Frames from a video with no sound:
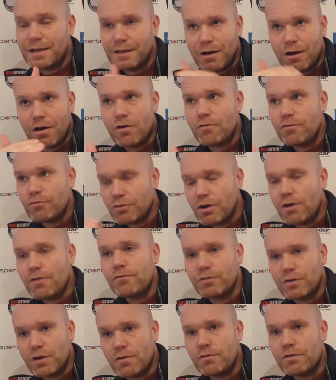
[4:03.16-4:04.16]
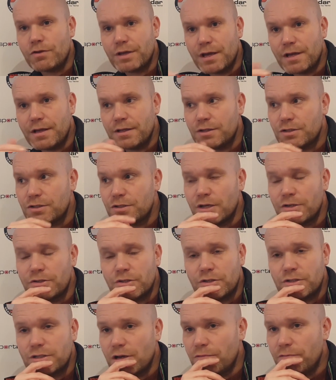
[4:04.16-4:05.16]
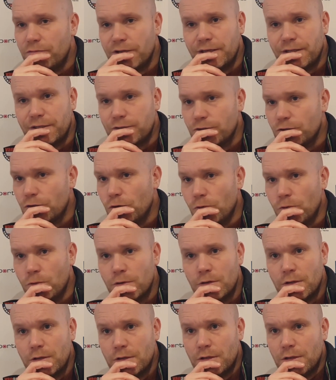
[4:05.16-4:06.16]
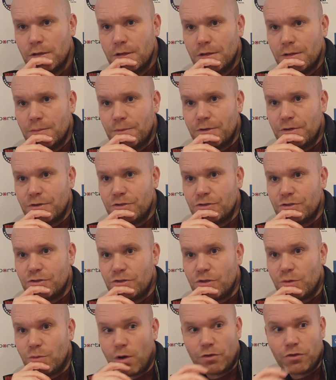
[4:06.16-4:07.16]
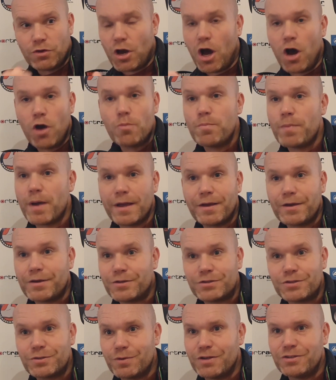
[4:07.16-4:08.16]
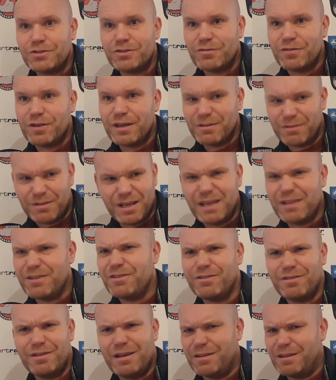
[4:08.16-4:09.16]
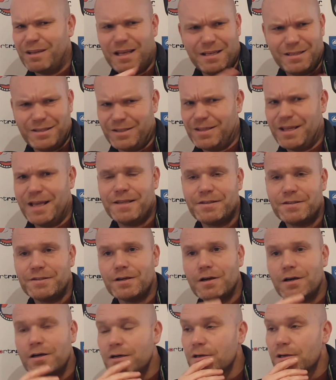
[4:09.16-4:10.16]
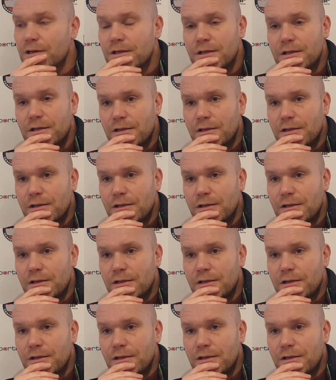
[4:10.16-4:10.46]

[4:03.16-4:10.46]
it over and over and over again. It's such a tough league to call because your home bankers, the ones you think that's a dead cert,